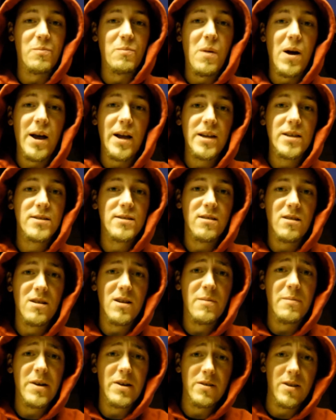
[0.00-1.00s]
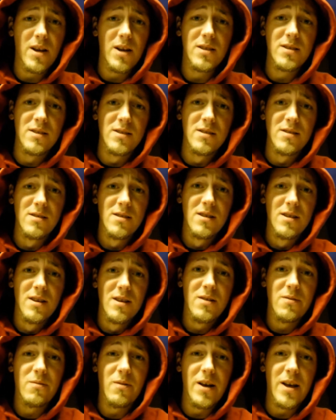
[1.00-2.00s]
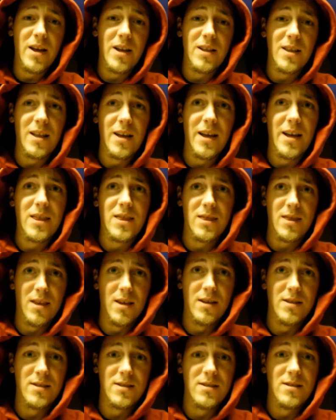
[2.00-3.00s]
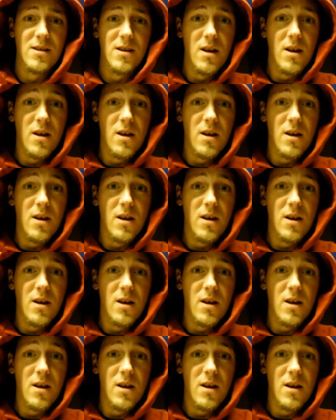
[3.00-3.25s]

my song about nuts went like this.